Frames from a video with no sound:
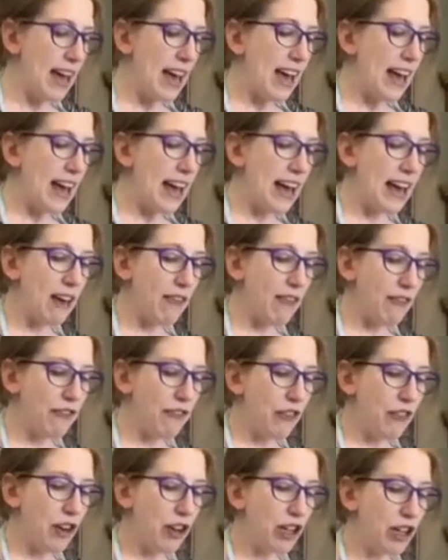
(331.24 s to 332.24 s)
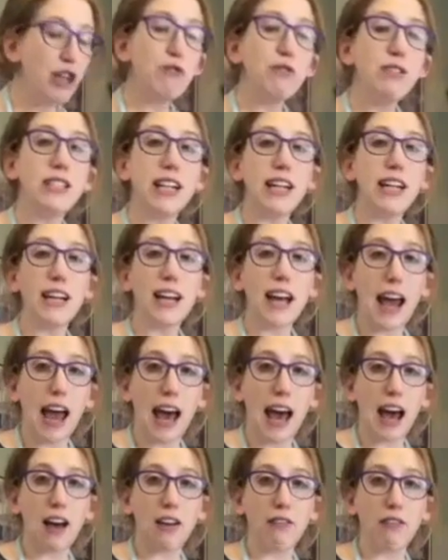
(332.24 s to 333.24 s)
If you didn't
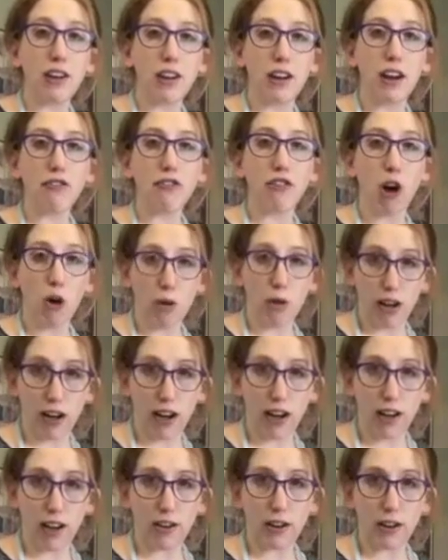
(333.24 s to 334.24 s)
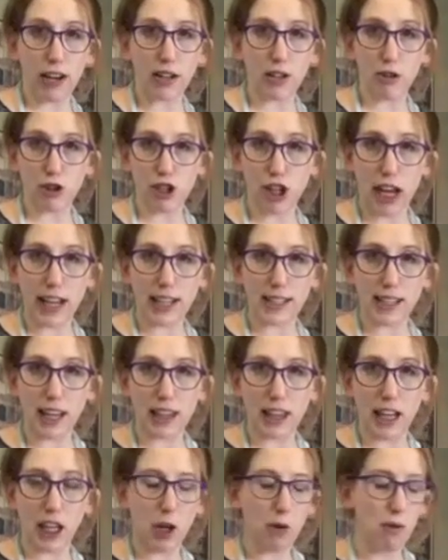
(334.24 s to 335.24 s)
have enough coconut, okay, so Chase, I
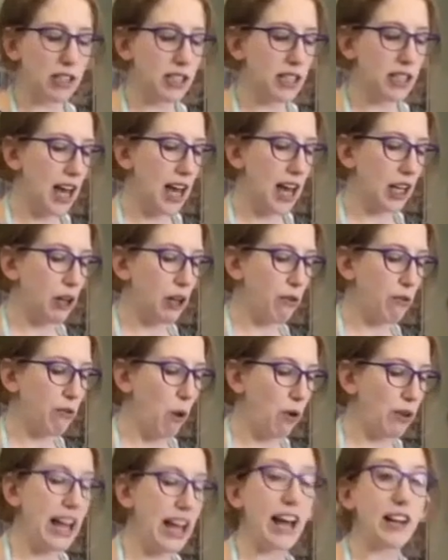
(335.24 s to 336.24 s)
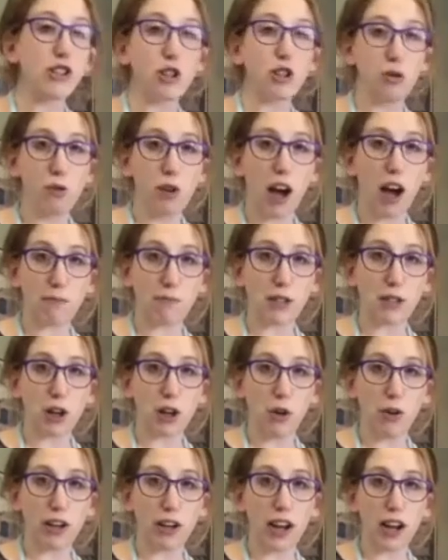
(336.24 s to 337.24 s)
think you were saying you only had 2 cups of
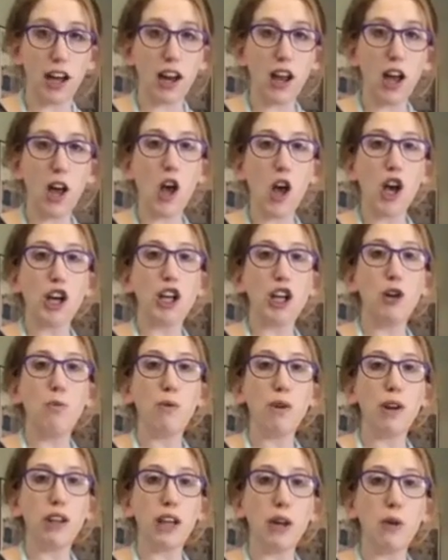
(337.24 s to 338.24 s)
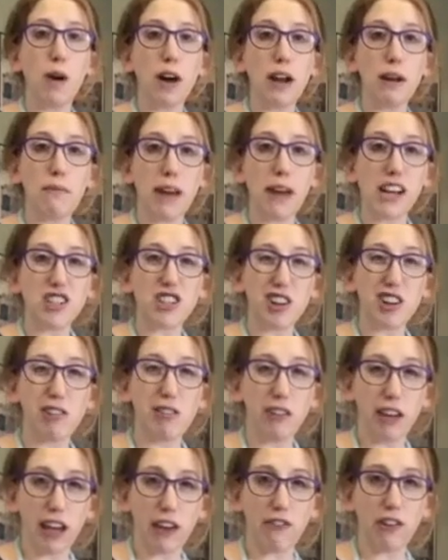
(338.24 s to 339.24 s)
coconut. You really want to make sure
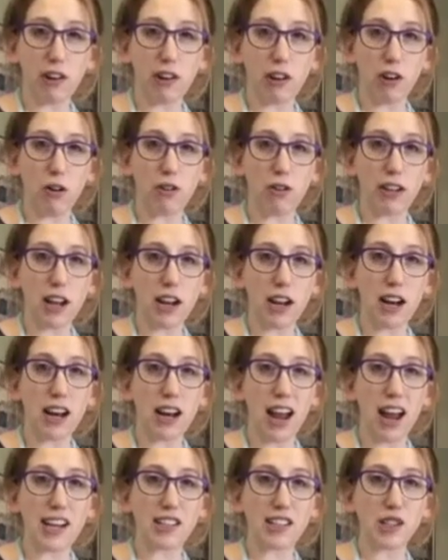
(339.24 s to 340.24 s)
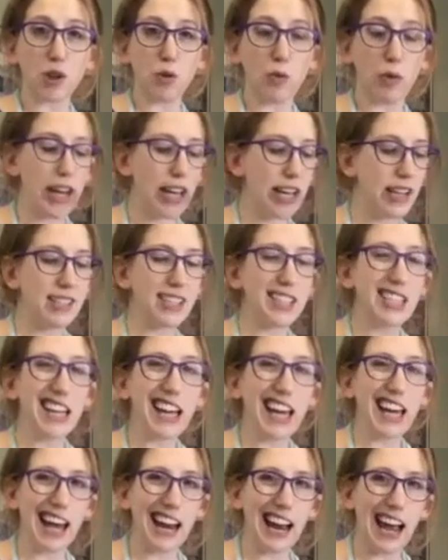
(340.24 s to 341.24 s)
you give your coconut a nice squeeze to
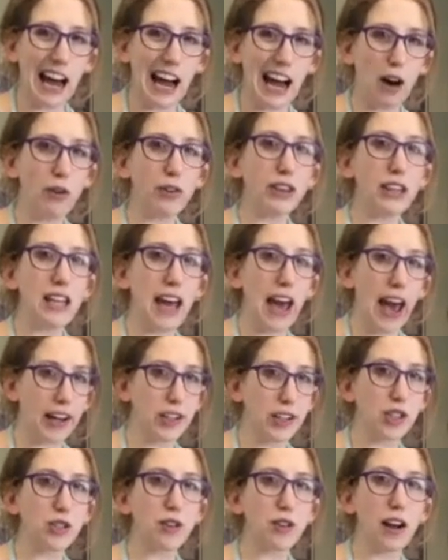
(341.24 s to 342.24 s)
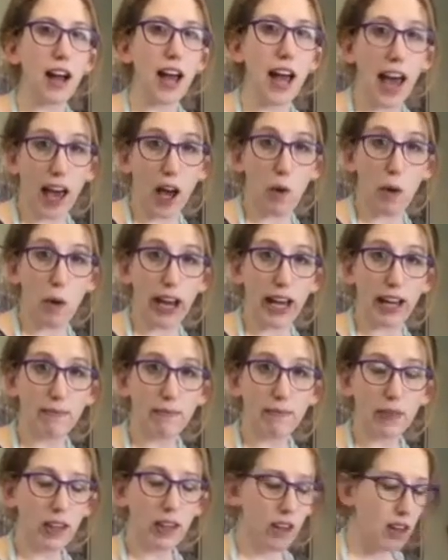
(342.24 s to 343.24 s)
get out the extra egg white,
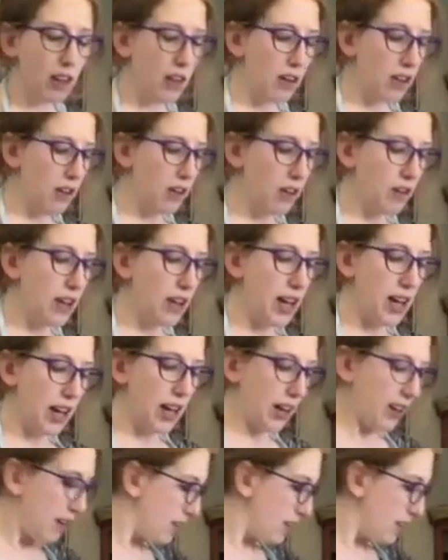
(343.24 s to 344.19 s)
okay?